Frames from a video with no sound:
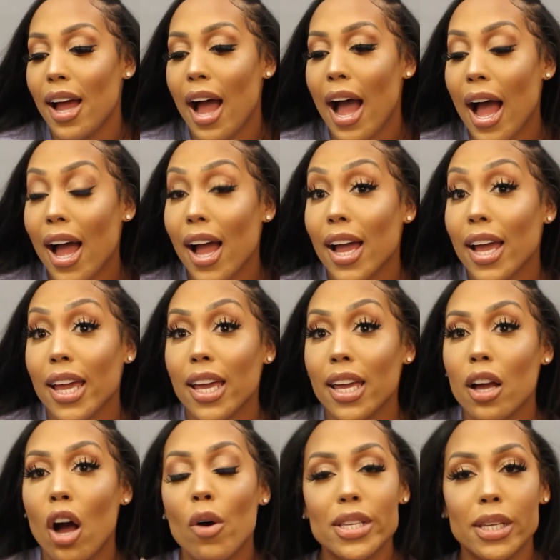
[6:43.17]
I
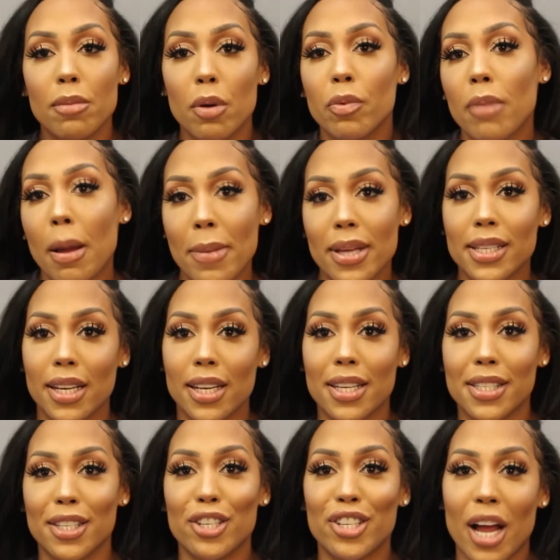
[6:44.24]
always come up with my best ideas
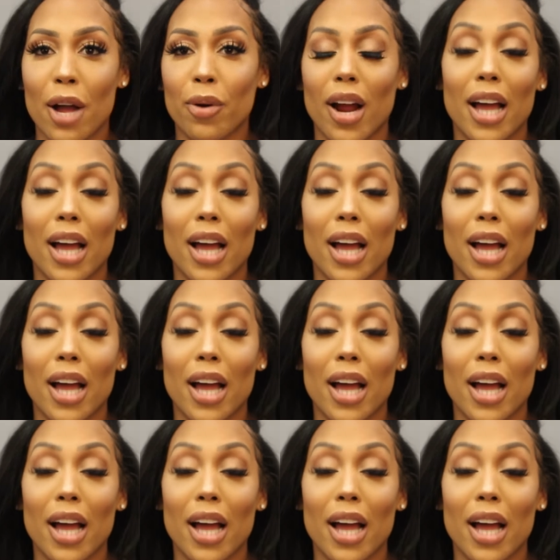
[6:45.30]
in the shower.